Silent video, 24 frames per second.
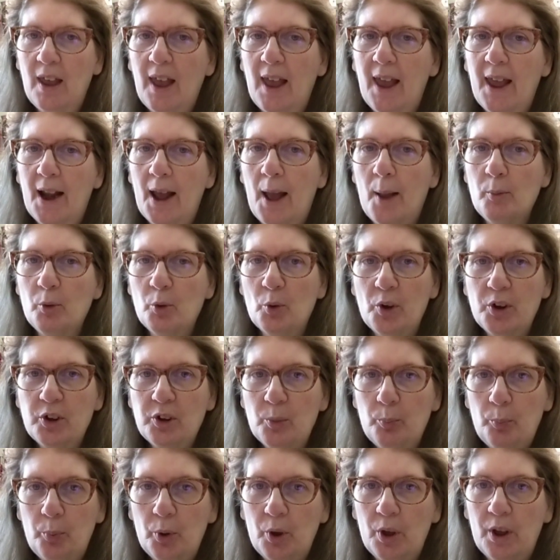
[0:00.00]
And I'm going
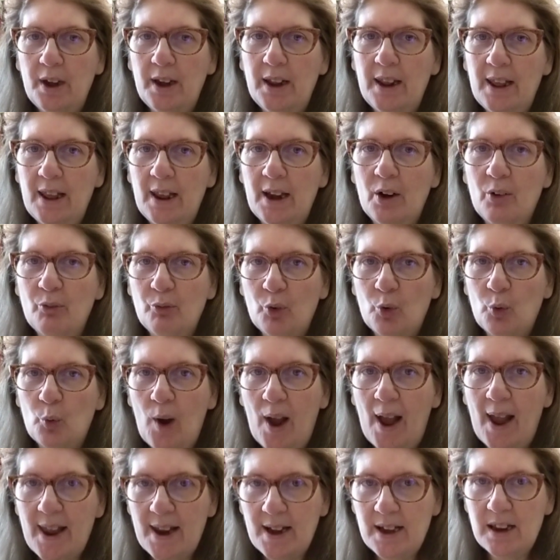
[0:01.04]
to put in a
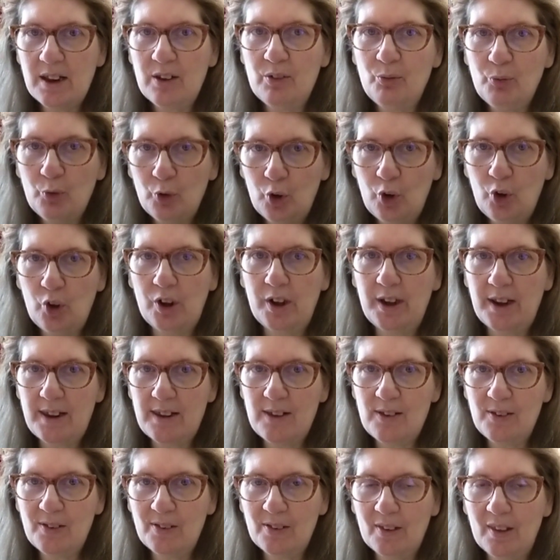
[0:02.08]
variety of
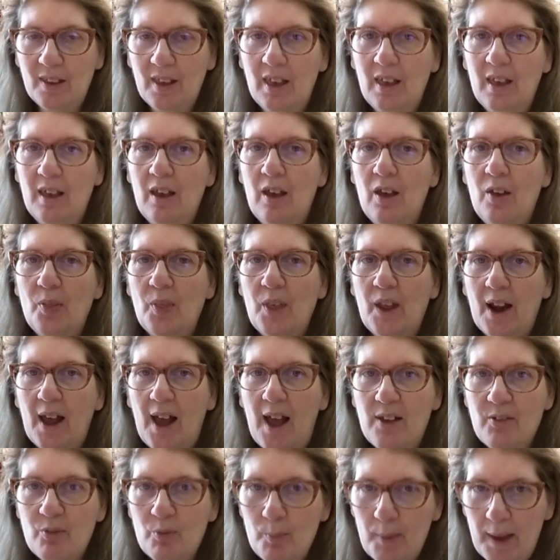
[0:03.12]
goodies that
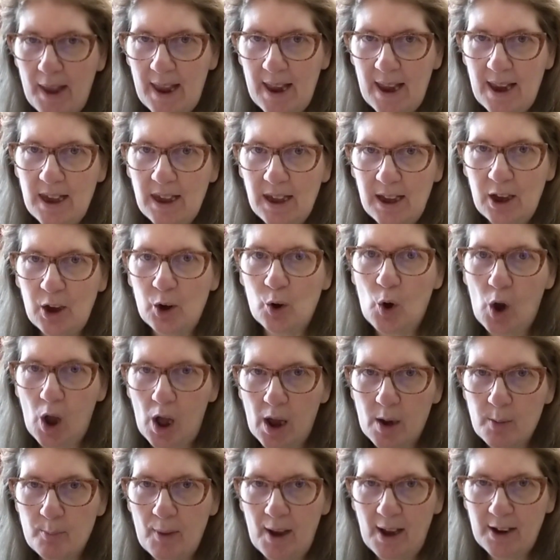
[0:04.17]
I've made here
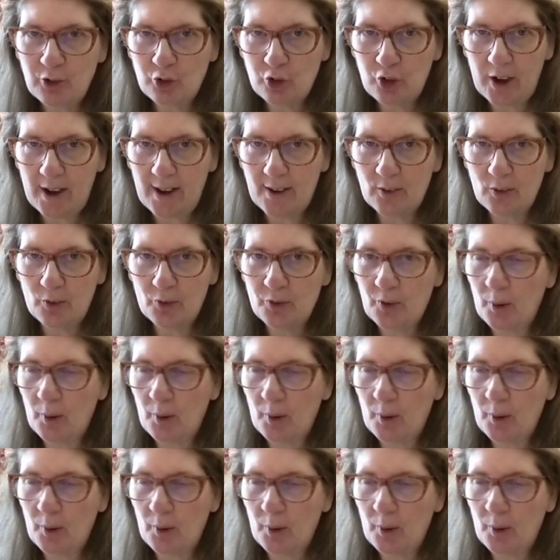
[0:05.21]
on my channel.